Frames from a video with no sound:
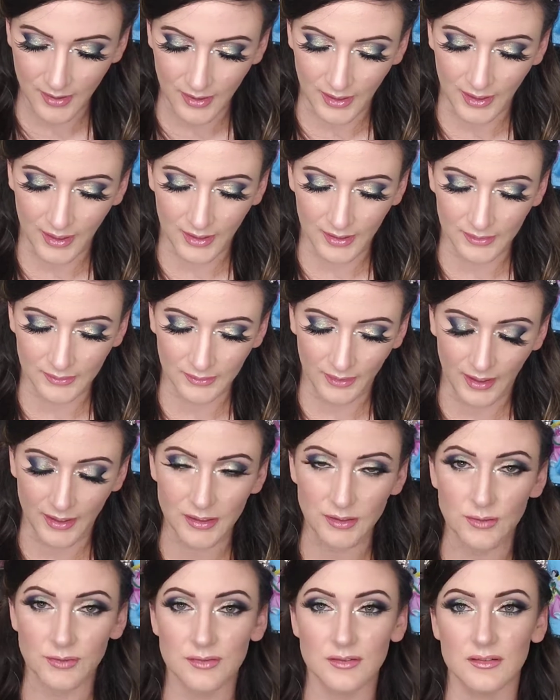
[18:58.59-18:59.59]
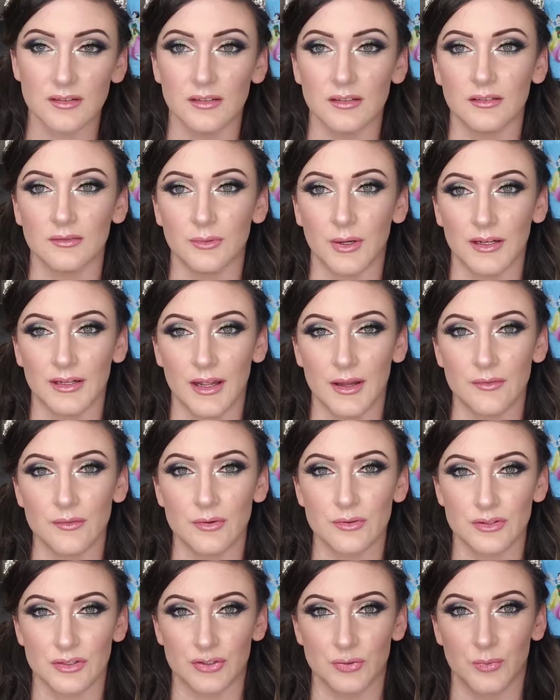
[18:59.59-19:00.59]
And I used right now
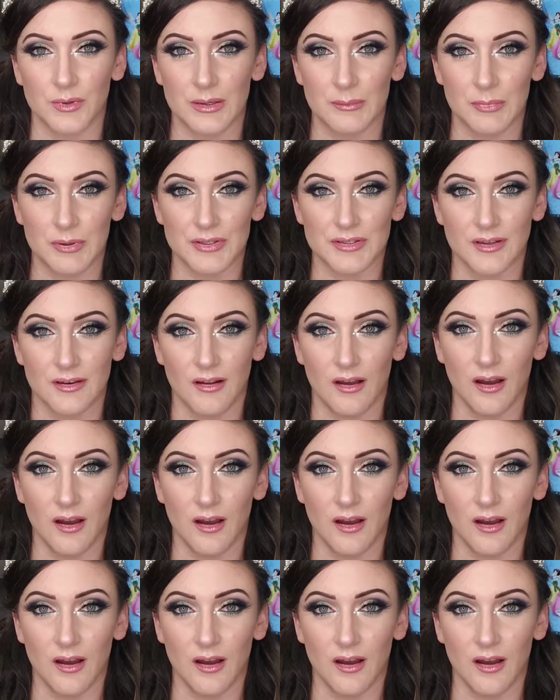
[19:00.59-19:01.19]
there's a 20%